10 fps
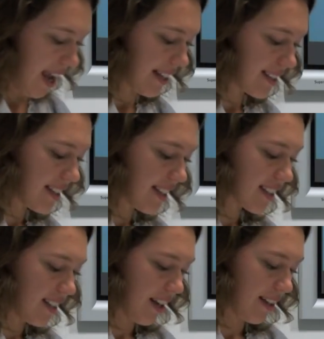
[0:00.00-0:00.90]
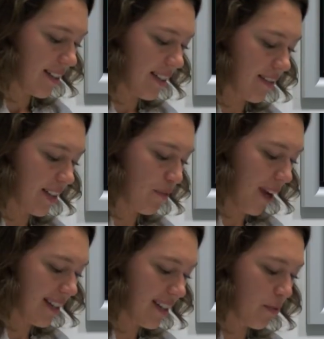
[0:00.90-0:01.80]
It is in this closed literary
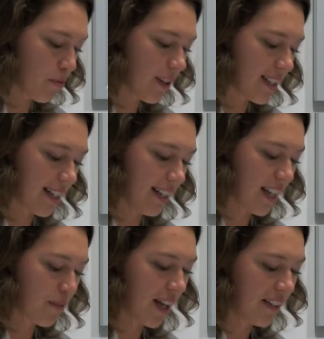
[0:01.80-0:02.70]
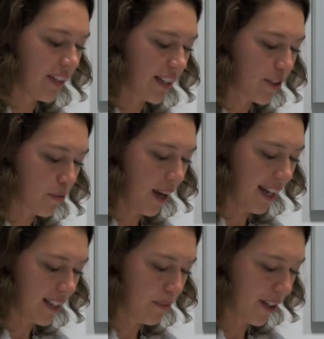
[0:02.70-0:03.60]
space that a project like Manifiesto
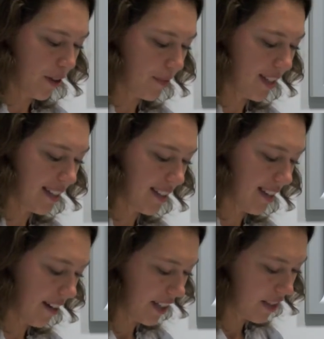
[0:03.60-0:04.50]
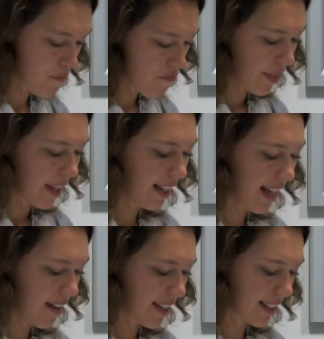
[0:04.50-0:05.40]
País becomes necessary,
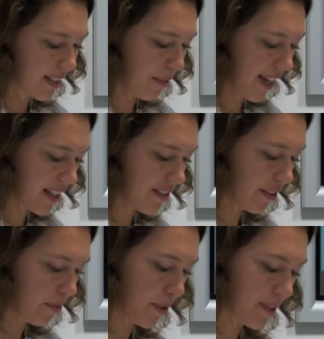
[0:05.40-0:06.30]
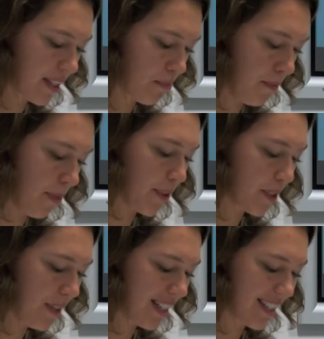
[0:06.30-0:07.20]
allowing the space for
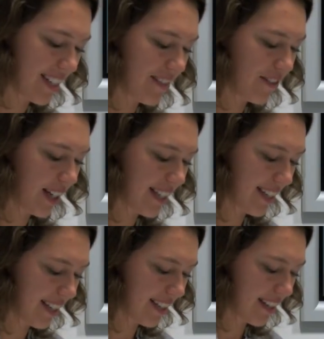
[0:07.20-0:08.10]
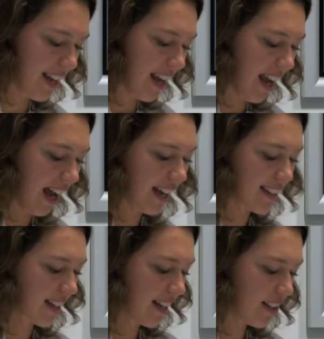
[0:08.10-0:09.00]
multiplicity of voices,
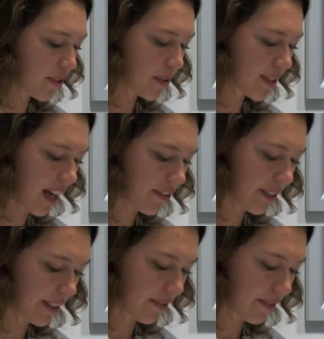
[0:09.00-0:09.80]
as Angel Gustavo